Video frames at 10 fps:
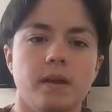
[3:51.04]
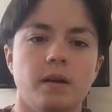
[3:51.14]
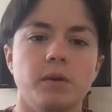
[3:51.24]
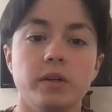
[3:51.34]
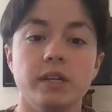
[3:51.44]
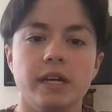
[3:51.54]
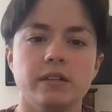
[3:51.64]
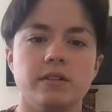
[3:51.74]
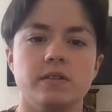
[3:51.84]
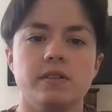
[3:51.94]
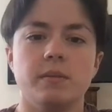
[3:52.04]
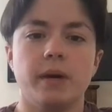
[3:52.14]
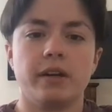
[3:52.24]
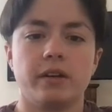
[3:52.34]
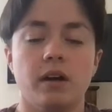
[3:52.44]
Ammonia enters the
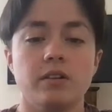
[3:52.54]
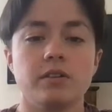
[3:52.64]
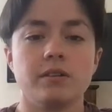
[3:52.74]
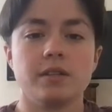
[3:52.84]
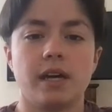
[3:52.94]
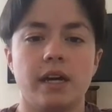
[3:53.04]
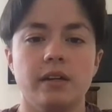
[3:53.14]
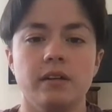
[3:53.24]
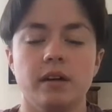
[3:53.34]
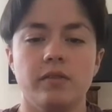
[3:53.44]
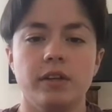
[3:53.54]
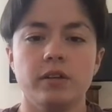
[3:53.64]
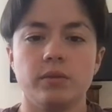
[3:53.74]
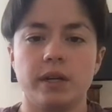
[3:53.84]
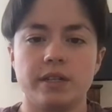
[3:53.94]
mitochondrial side of the
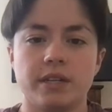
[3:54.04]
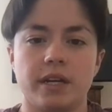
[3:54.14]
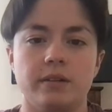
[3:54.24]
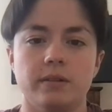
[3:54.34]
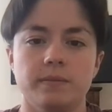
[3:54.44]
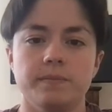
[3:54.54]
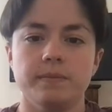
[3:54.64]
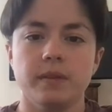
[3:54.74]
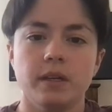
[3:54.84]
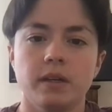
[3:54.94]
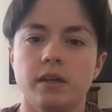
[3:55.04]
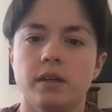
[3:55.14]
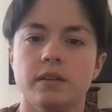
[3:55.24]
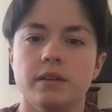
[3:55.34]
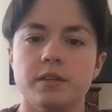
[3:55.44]
urea cycle.
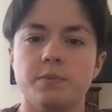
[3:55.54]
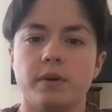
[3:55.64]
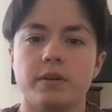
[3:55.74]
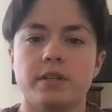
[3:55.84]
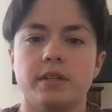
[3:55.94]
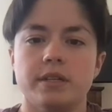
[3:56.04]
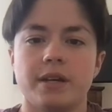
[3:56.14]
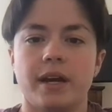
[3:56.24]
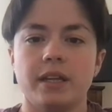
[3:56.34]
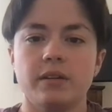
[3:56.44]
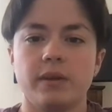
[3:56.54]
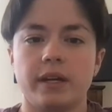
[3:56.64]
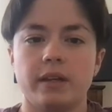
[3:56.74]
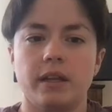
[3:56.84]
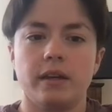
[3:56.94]
This portion is highly
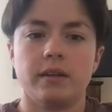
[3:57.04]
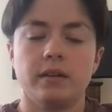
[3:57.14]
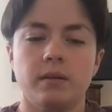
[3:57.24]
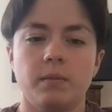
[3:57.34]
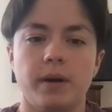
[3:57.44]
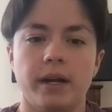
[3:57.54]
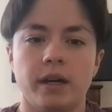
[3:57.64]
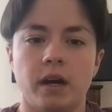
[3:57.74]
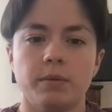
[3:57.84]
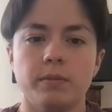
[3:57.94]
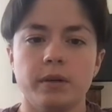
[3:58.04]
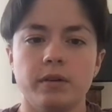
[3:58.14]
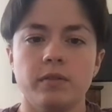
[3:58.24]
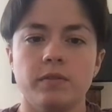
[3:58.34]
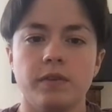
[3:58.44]
regulated by
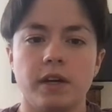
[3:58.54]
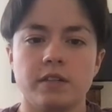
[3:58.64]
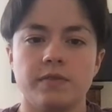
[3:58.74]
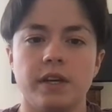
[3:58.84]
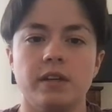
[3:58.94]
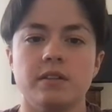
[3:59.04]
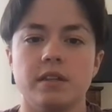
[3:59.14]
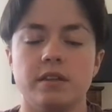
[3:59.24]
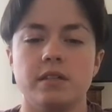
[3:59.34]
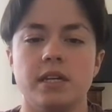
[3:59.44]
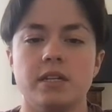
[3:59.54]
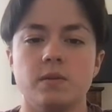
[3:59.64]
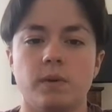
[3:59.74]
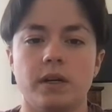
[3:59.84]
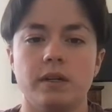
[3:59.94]
carbamyl phosphate
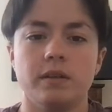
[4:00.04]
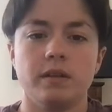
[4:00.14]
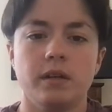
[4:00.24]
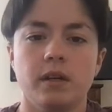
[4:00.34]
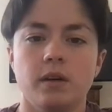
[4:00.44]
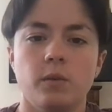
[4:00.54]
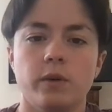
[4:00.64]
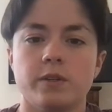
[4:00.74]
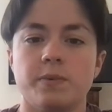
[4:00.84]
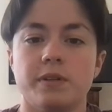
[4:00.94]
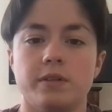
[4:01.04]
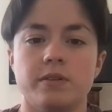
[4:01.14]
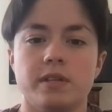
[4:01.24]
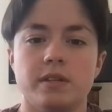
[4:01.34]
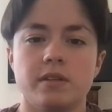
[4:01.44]
synthetase 1, which
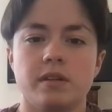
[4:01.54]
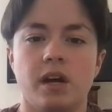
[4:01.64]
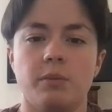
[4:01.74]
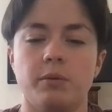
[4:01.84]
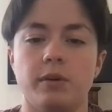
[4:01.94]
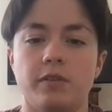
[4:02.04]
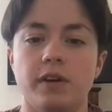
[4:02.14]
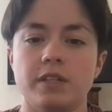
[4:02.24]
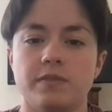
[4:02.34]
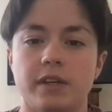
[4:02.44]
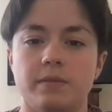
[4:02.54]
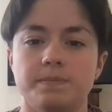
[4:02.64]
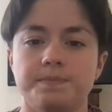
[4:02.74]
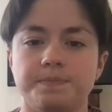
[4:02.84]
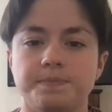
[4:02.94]
produces carbamyl phosphate.